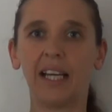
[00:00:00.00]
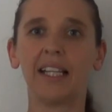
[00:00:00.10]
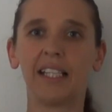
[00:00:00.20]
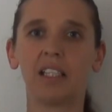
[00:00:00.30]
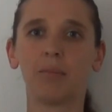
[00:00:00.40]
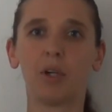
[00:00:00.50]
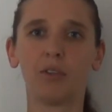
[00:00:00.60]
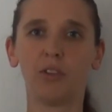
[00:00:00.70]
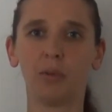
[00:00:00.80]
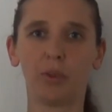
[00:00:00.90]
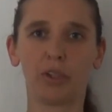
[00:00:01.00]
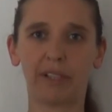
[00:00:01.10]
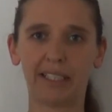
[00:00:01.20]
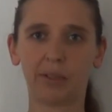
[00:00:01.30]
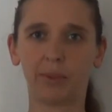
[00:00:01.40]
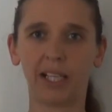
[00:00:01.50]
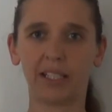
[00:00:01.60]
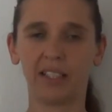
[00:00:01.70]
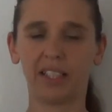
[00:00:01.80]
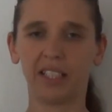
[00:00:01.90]
and eat the bowl full and put the rest away.
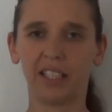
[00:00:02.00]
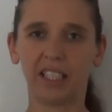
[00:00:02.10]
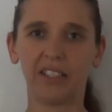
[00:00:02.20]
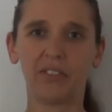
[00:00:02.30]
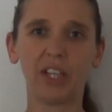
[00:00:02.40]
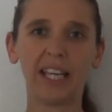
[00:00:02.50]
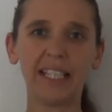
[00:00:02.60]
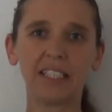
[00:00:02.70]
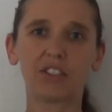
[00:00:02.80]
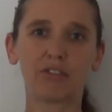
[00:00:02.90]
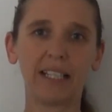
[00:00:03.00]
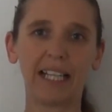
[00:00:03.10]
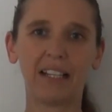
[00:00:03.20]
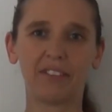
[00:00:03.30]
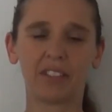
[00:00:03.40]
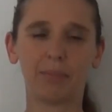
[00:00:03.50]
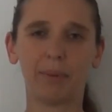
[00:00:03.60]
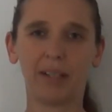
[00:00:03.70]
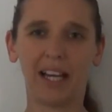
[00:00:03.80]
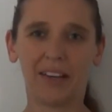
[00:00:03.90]
If you eat straight out
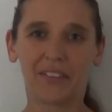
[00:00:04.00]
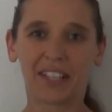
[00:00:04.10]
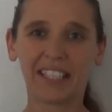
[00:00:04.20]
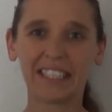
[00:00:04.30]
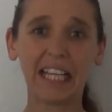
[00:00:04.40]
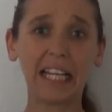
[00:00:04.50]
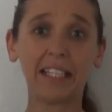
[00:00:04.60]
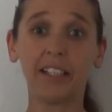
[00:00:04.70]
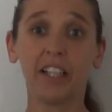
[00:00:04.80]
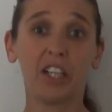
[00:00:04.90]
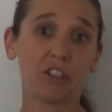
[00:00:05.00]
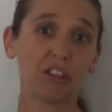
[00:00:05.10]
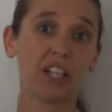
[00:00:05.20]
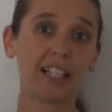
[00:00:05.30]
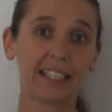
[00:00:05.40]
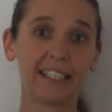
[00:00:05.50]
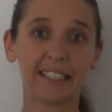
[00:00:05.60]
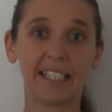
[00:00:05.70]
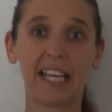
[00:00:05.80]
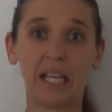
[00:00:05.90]
of the container, you're likely
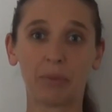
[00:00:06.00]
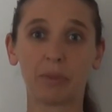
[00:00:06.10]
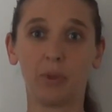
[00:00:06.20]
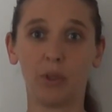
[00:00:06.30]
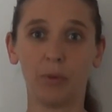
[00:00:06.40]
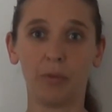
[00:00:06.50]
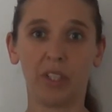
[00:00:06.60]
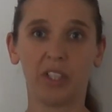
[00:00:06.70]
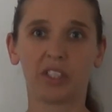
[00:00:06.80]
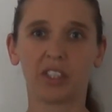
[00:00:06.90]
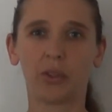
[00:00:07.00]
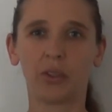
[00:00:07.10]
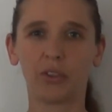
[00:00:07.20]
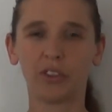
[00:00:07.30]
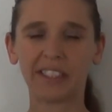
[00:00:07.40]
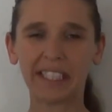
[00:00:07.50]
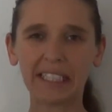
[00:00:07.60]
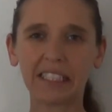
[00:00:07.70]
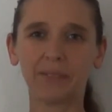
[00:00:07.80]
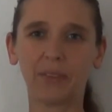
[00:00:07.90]
to eat heaps more. So you're
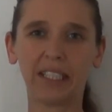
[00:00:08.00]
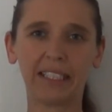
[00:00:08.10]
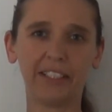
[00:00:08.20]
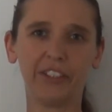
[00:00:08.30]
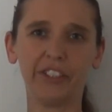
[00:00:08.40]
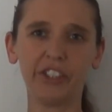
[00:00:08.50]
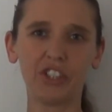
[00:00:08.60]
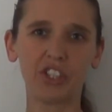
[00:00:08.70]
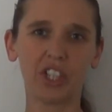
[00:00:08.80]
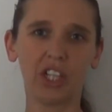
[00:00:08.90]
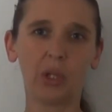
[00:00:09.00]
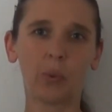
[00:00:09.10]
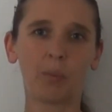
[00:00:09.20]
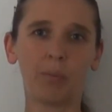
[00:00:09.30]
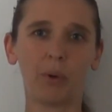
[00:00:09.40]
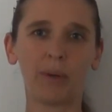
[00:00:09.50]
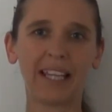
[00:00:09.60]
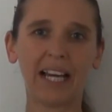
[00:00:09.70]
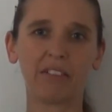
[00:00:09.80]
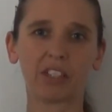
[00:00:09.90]
satisfying that urge, but
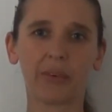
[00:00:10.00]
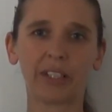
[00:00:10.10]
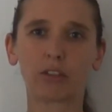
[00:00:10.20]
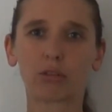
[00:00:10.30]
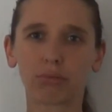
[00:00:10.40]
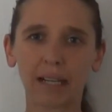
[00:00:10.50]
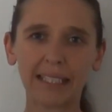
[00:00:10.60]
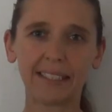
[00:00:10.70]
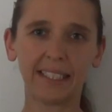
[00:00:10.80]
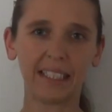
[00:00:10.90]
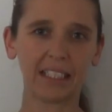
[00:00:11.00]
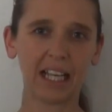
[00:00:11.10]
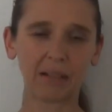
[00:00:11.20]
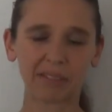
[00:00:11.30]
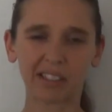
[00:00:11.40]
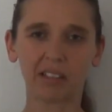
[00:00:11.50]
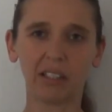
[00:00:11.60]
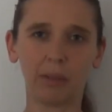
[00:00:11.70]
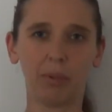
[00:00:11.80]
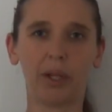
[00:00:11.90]
without going crazy and
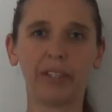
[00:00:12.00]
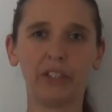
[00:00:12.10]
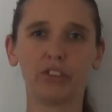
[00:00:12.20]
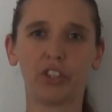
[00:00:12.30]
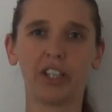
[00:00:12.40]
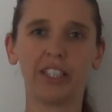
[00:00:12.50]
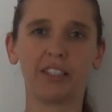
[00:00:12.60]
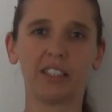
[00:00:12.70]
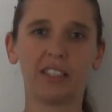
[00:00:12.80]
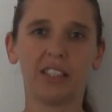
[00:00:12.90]
absolutely blowing your diet.